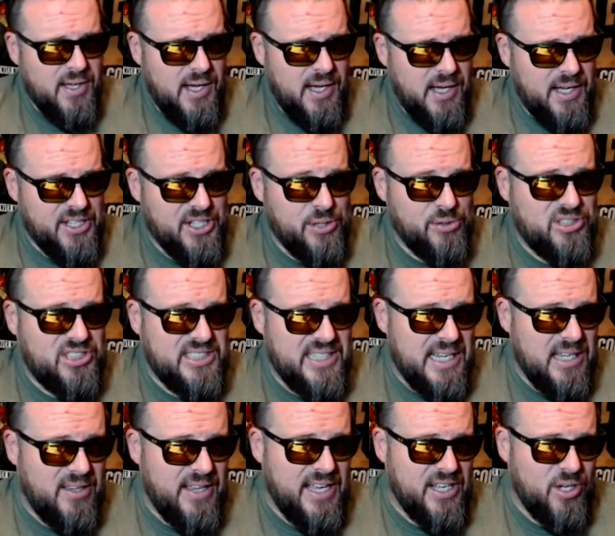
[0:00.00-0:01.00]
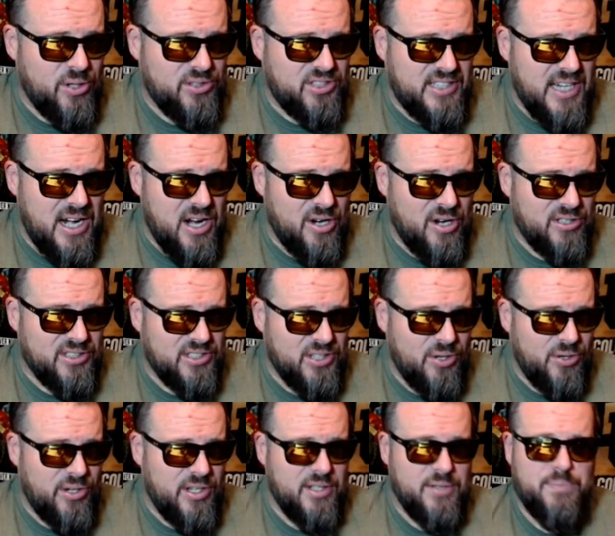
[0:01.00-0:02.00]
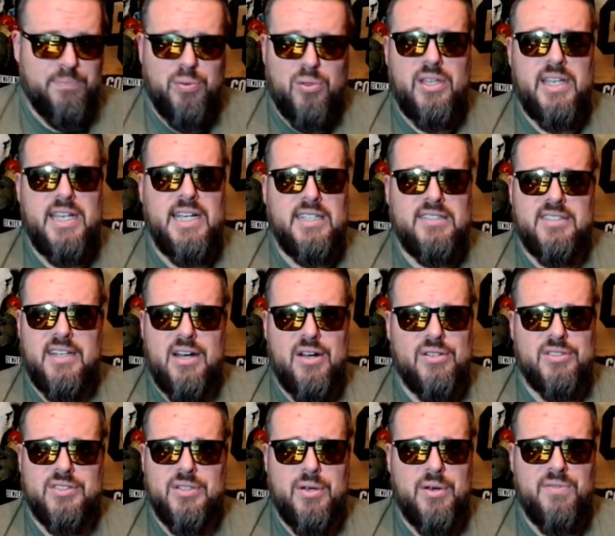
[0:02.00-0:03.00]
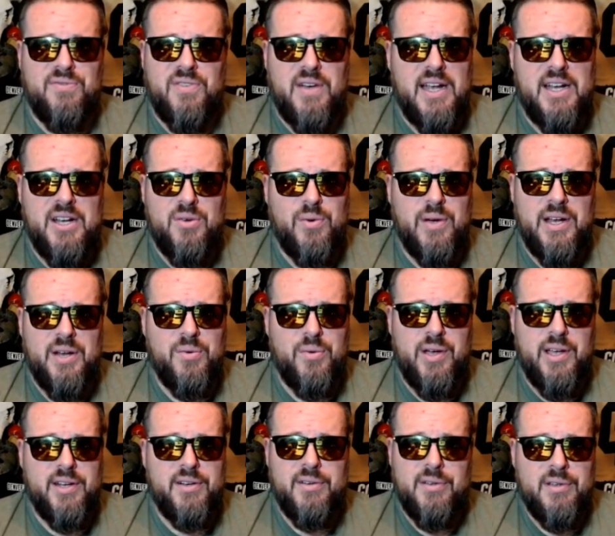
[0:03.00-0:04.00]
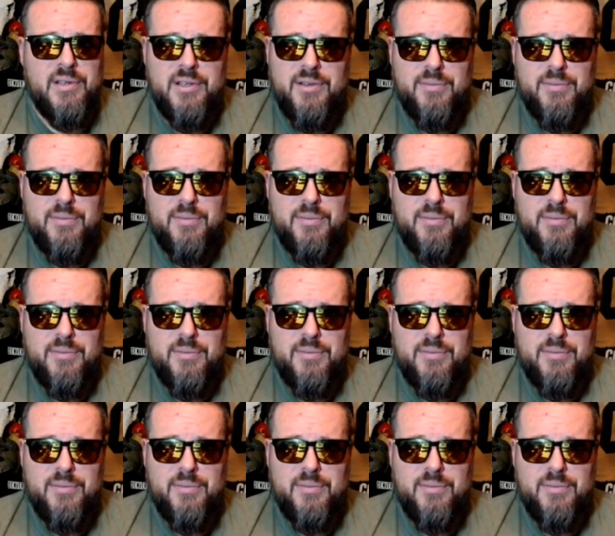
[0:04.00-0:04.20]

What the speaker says: UCLA goes to Arizona. Please, Arizona, find a way to win.